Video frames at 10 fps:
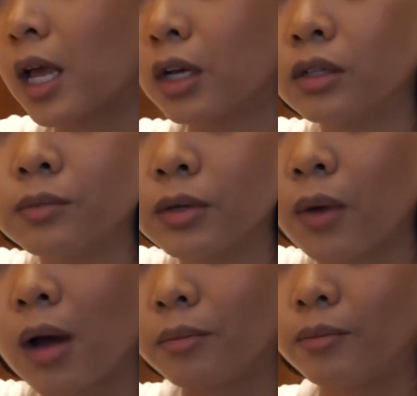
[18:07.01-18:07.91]
I could be
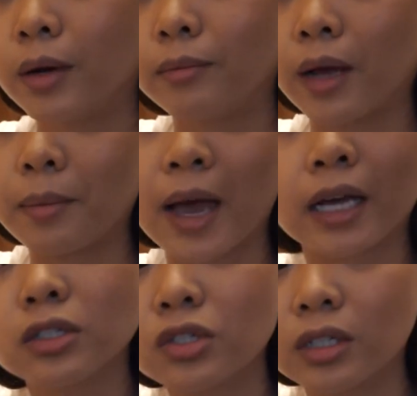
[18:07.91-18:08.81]
wrong, but my
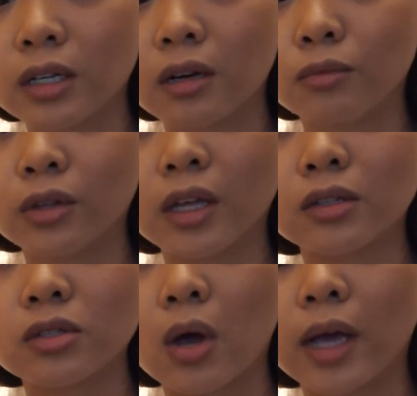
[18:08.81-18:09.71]
package didn't come with
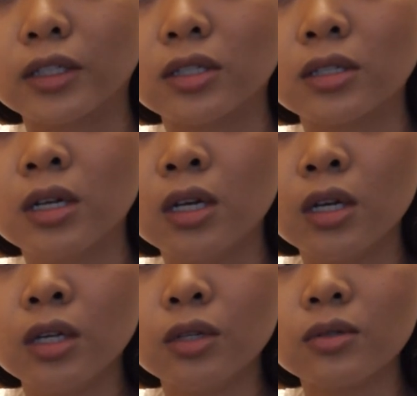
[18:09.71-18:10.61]
it, so I just
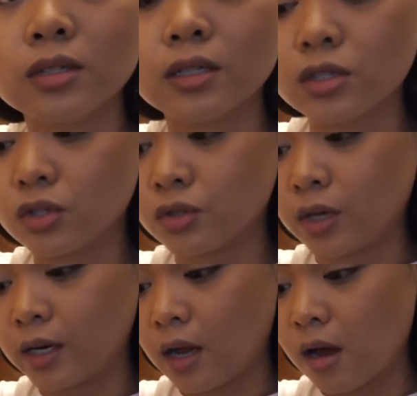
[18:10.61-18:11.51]
used this
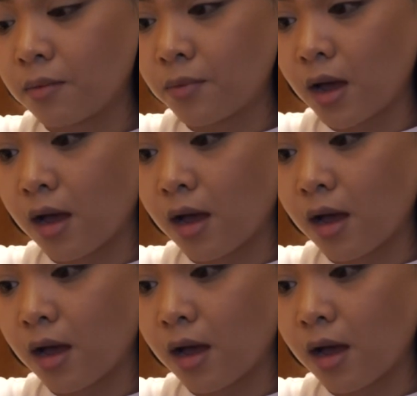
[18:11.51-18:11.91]
straight up,